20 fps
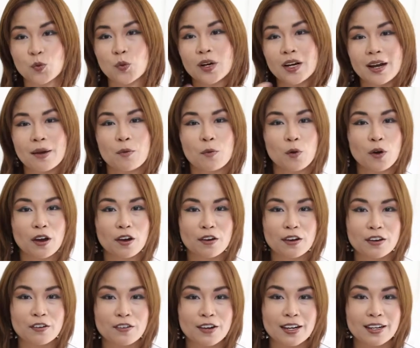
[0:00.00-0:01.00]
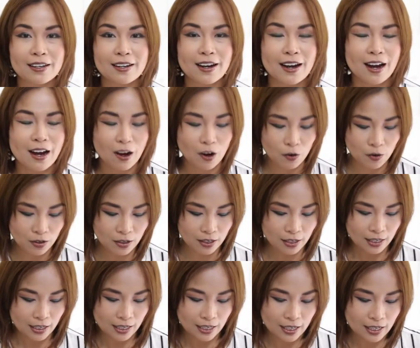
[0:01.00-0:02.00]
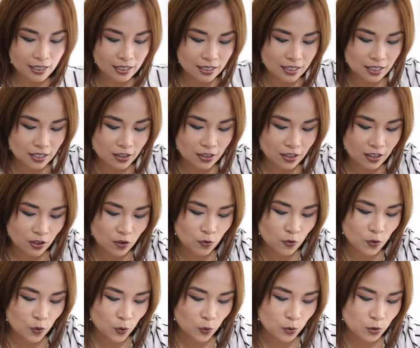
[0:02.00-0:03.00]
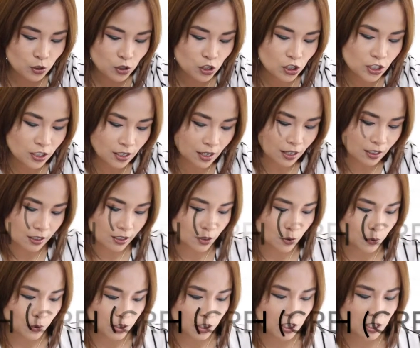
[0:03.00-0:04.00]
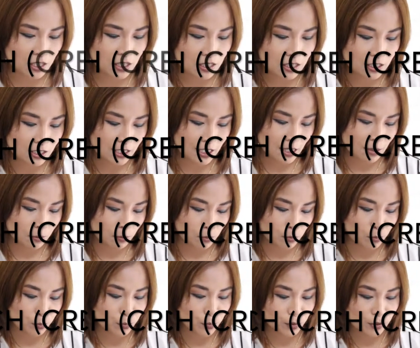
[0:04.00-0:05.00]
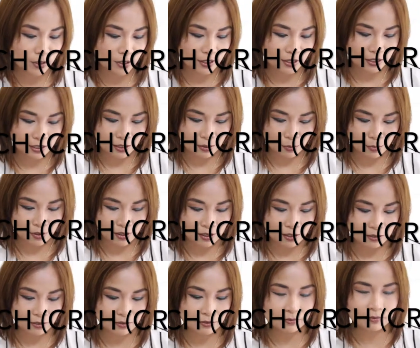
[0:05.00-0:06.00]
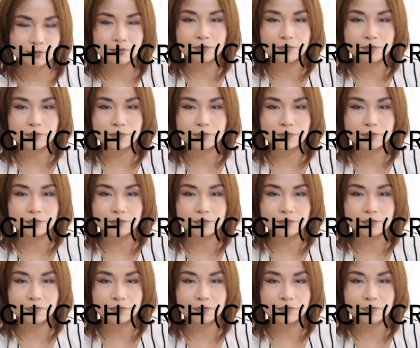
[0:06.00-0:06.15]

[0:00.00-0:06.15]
what I'm wearing right now. It's the Roach color, which is a deep burgundy brown.